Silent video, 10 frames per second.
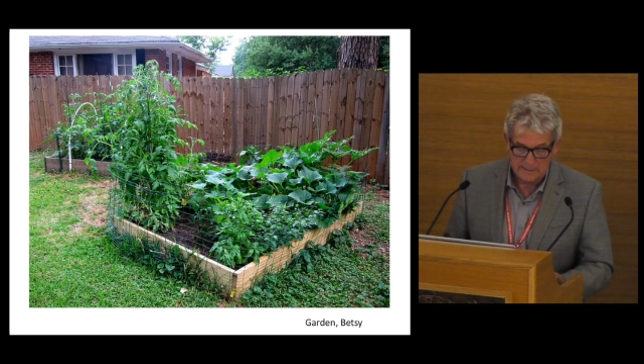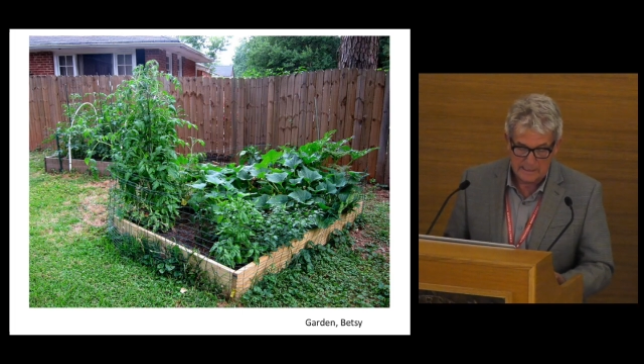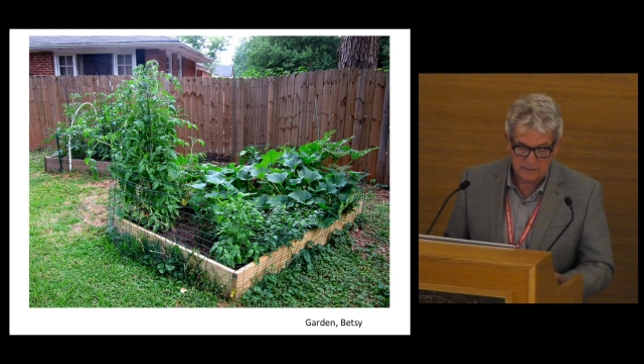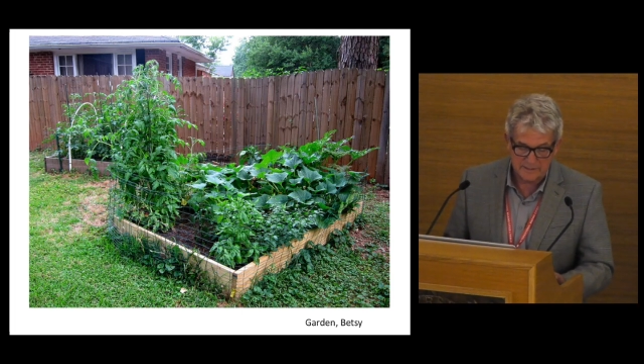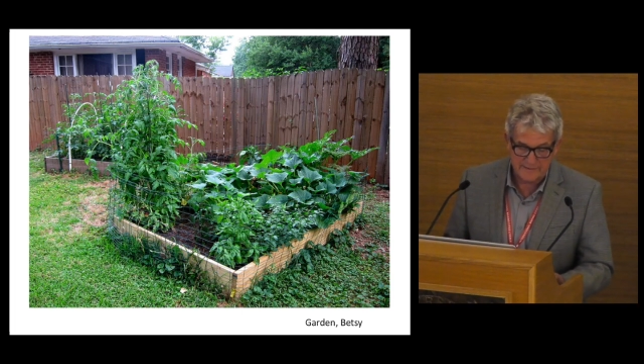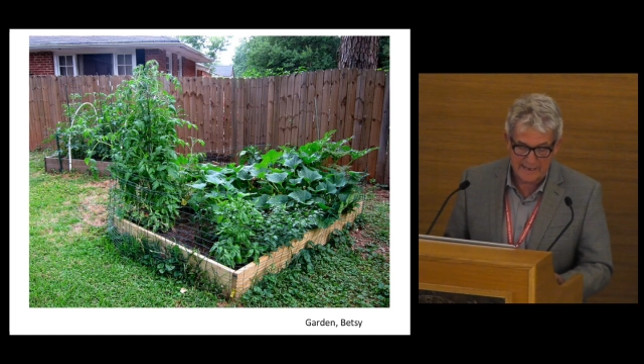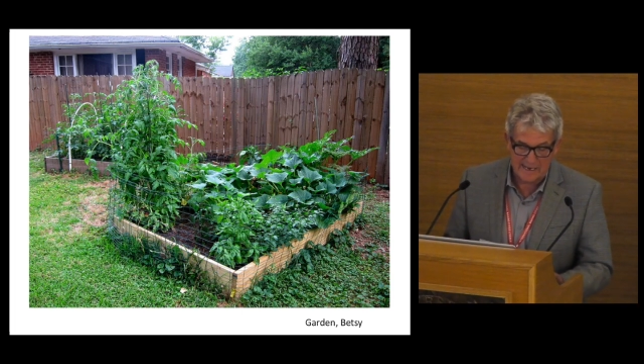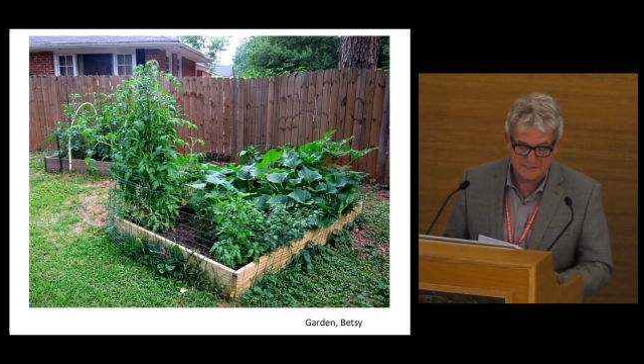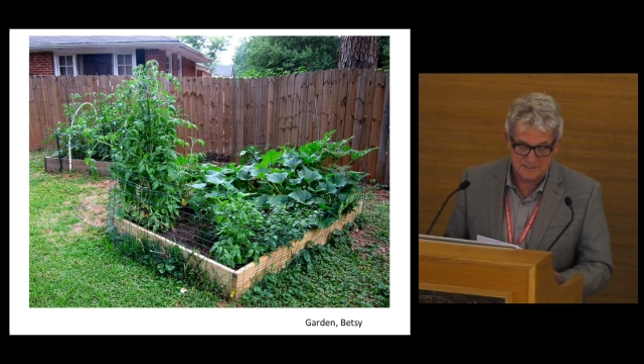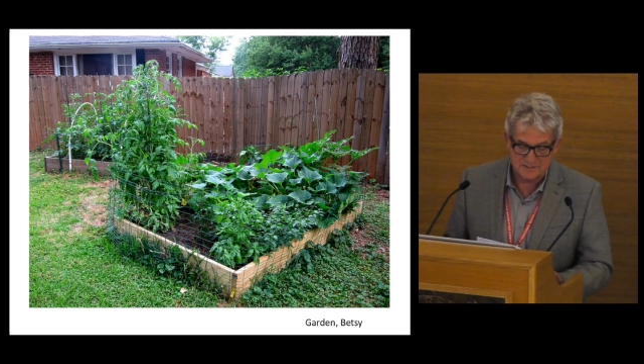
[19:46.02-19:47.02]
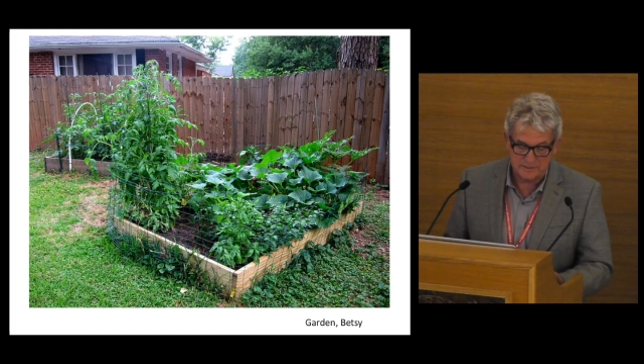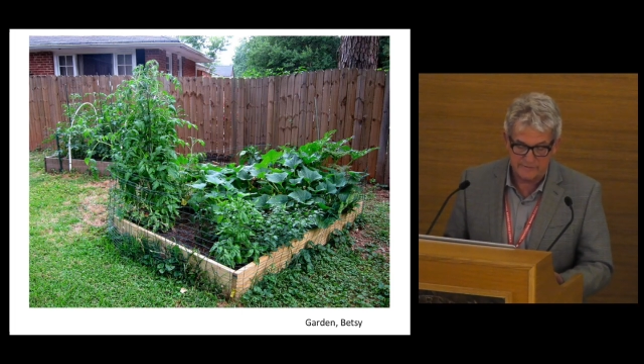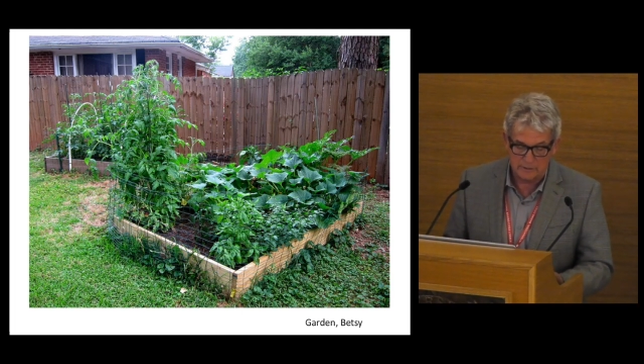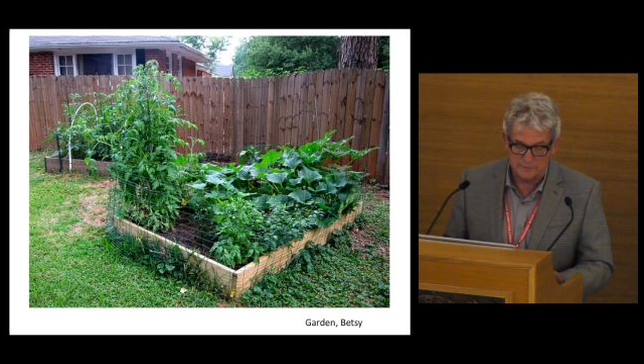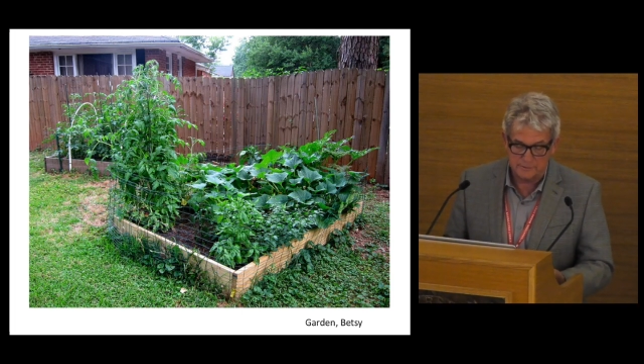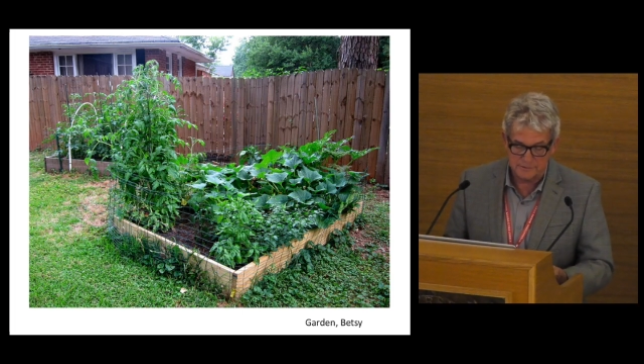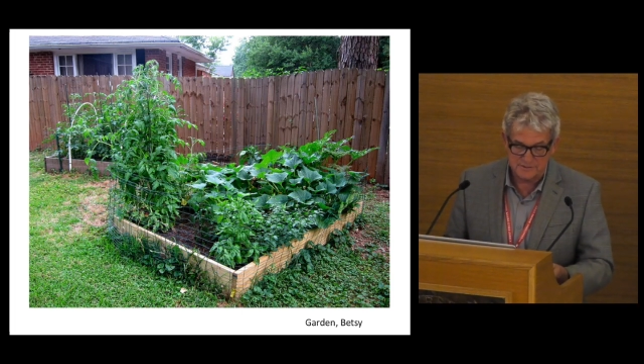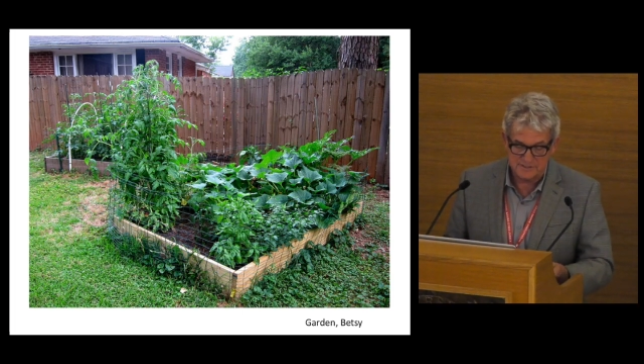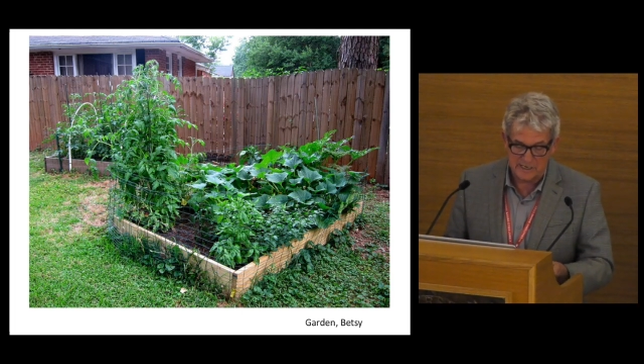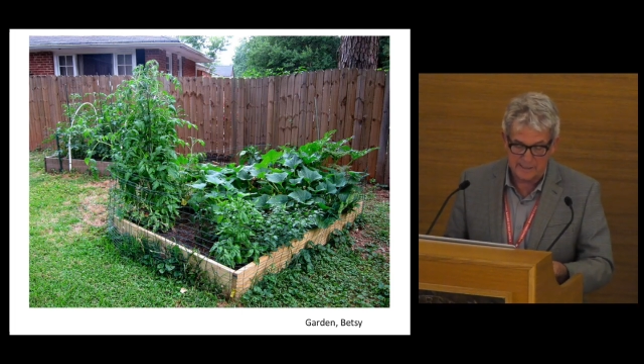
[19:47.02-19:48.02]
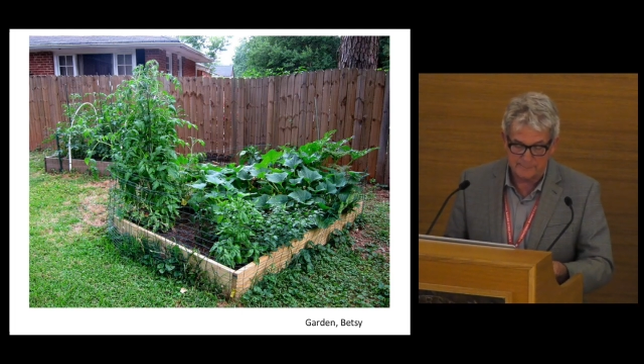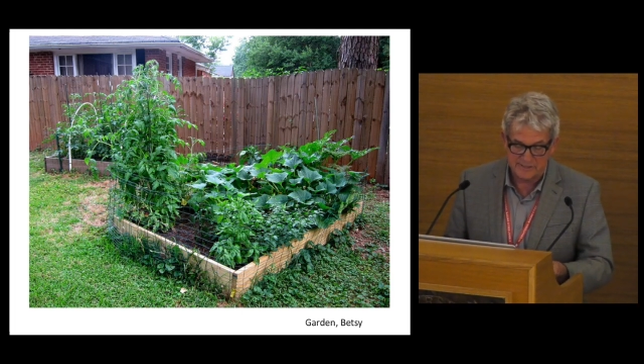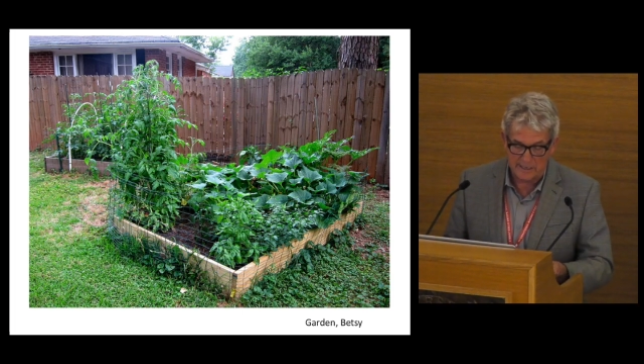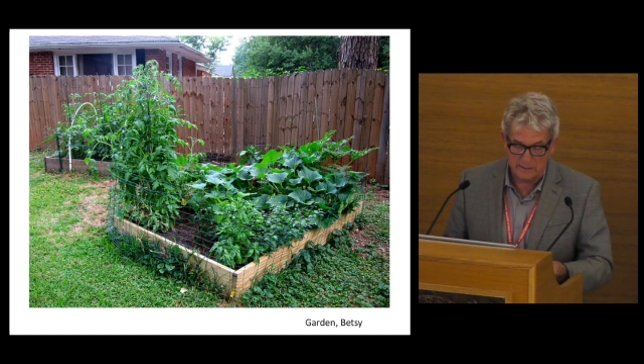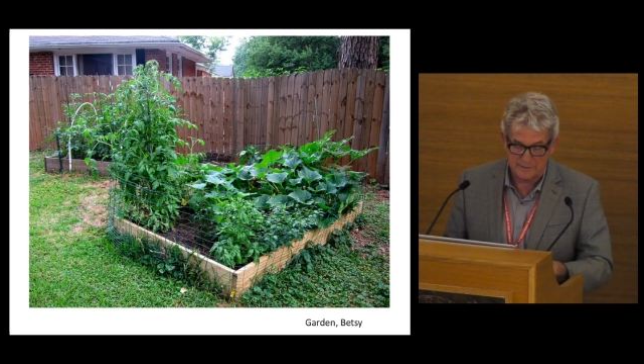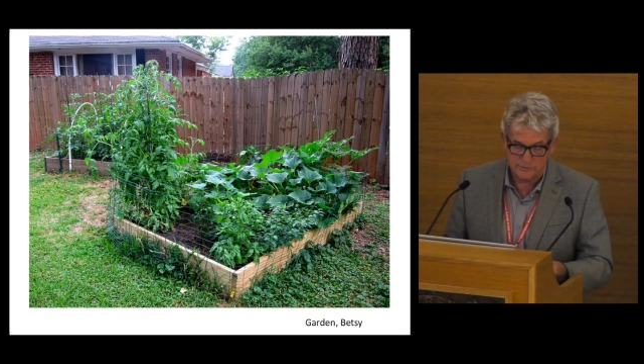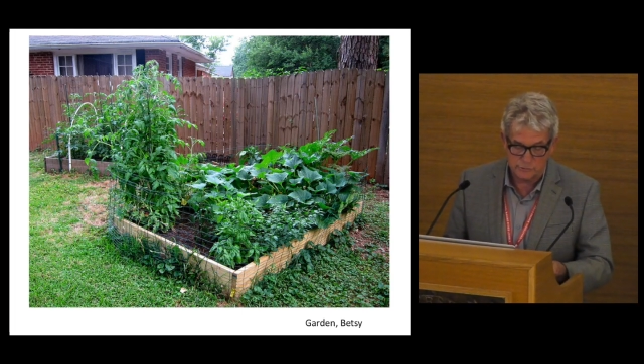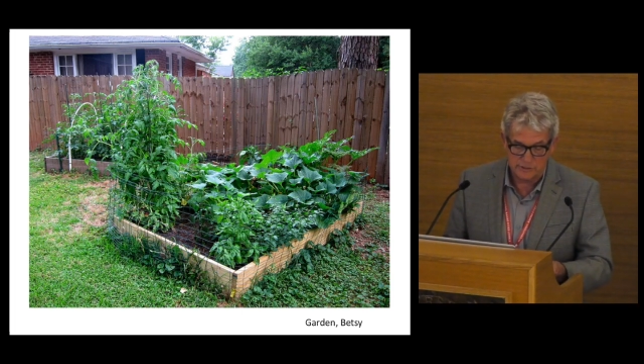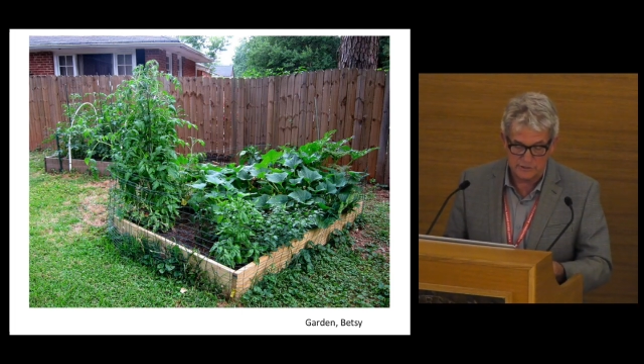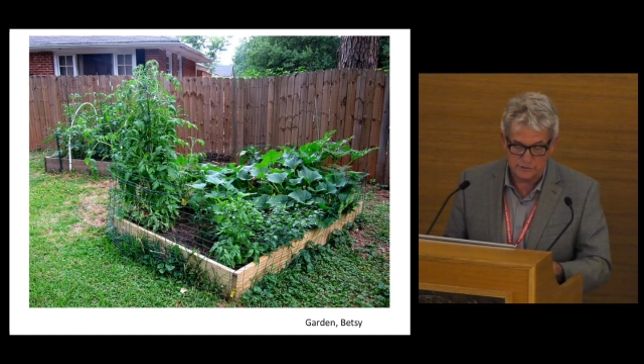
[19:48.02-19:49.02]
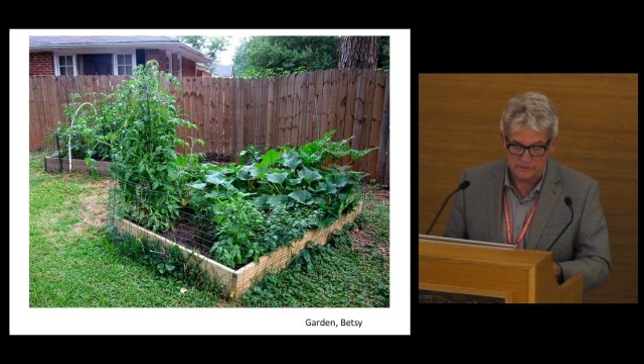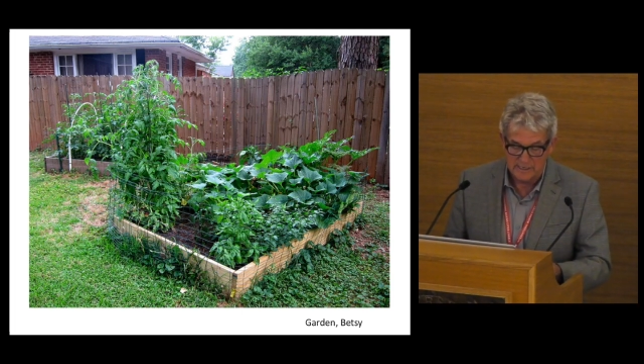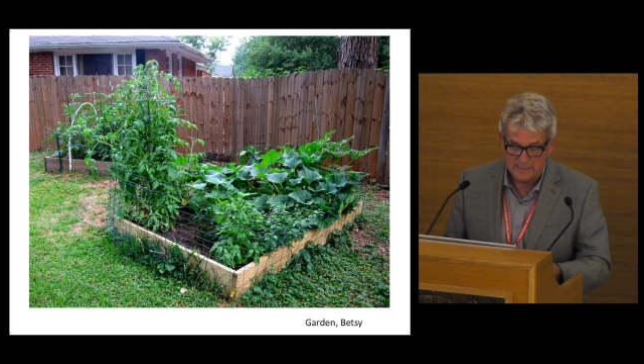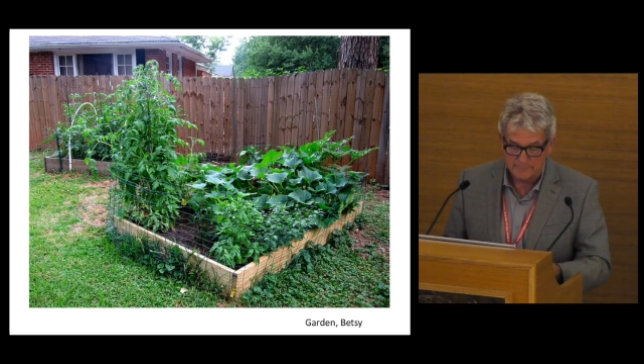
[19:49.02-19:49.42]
How can the assets of elders, time, talent, and treasure,